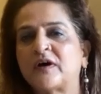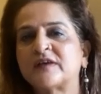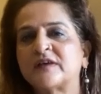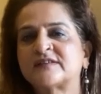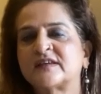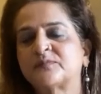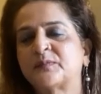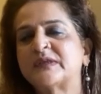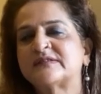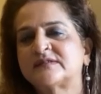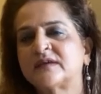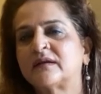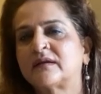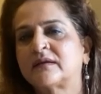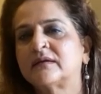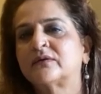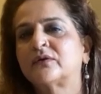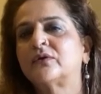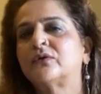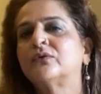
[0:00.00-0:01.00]
has been sent here
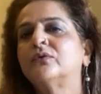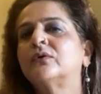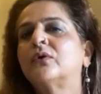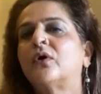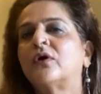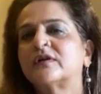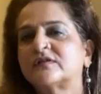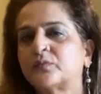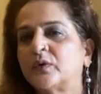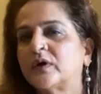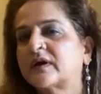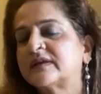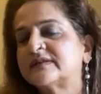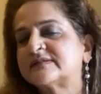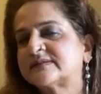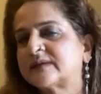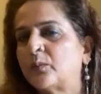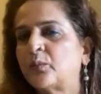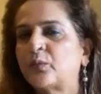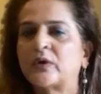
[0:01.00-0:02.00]
to do God's work in
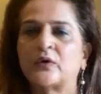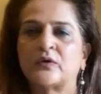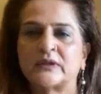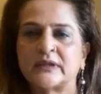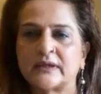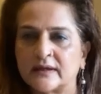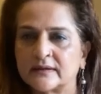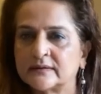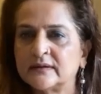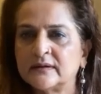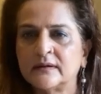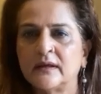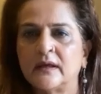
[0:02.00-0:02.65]
some way or the other.